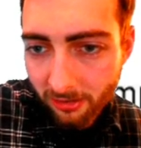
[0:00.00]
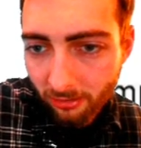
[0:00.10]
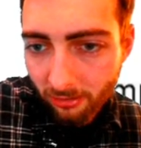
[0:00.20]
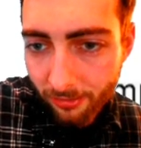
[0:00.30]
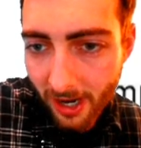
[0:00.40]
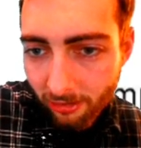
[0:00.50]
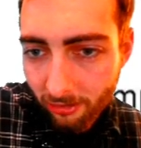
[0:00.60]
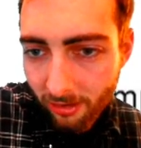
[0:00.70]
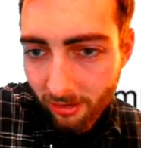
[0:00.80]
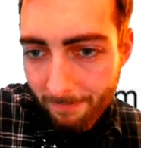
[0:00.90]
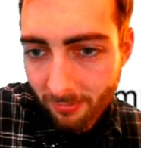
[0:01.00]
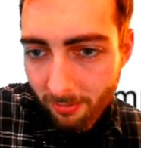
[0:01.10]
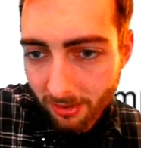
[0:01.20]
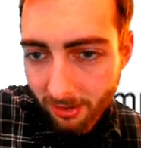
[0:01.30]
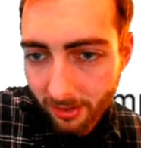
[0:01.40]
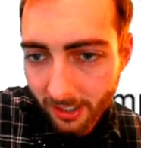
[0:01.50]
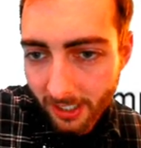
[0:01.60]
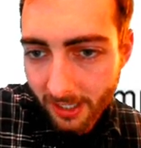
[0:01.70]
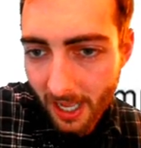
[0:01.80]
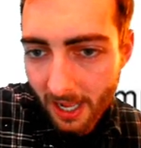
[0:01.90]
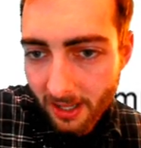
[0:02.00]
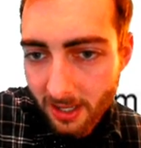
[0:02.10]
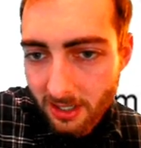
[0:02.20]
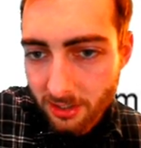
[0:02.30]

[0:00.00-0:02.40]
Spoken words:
as fractions, it'd be something like that.